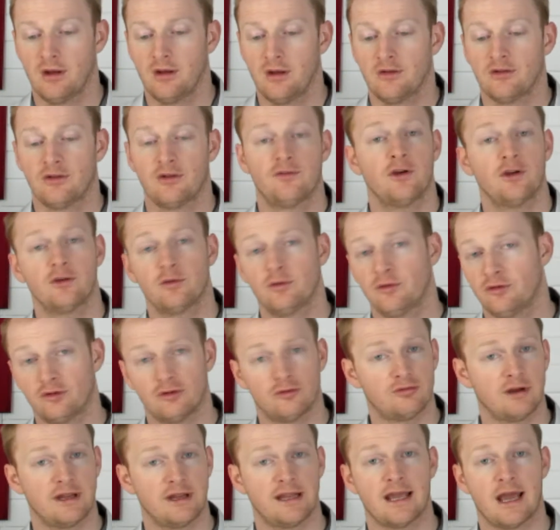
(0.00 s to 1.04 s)
So first we
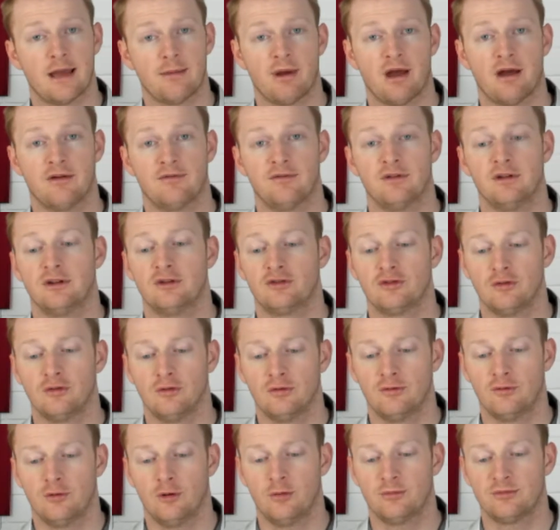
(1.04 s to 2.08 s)
should recap our volitional
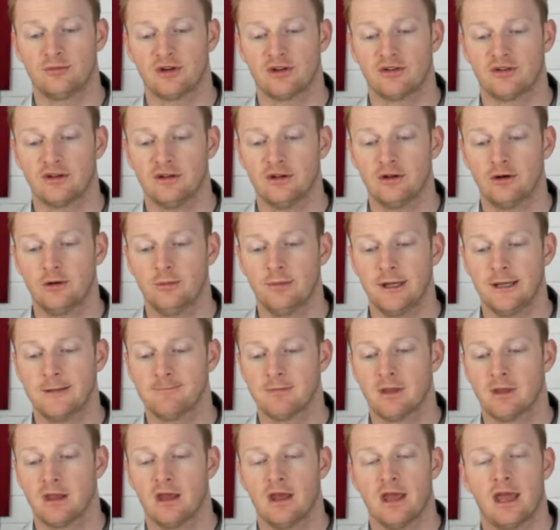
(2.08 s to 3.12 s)
form just a little
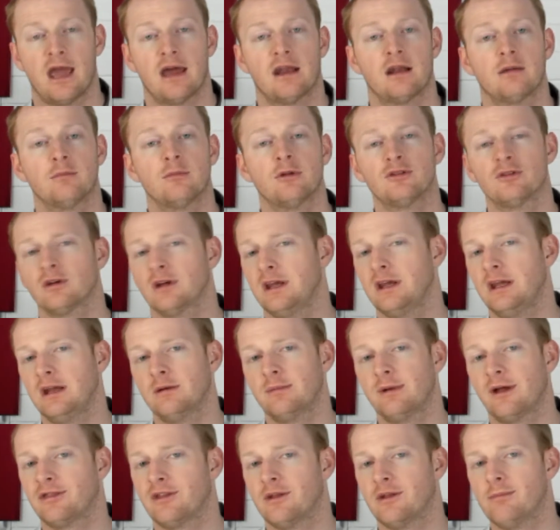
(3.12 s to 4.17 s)
bit. And I'm not talking here
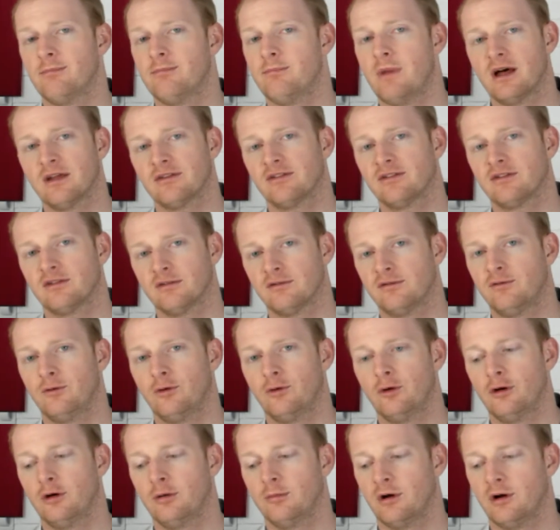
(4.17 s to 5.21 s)
about the must
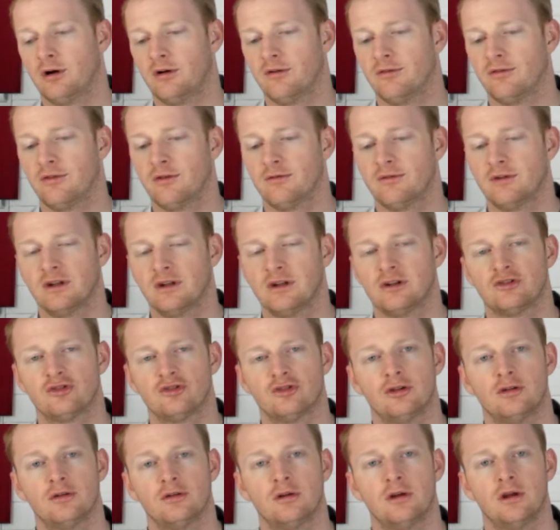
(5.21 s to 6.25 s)
form of the
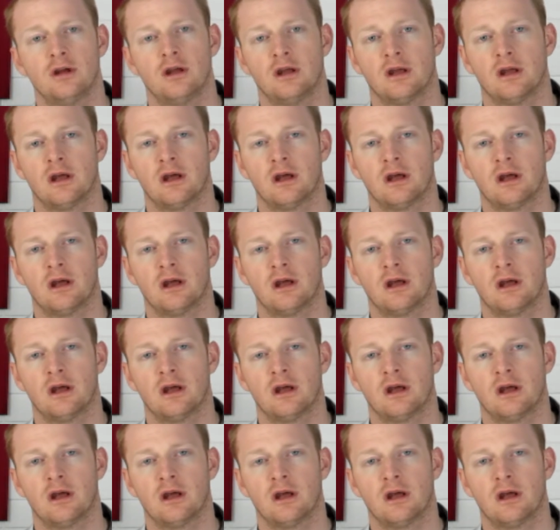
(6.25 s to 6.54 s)
volitional.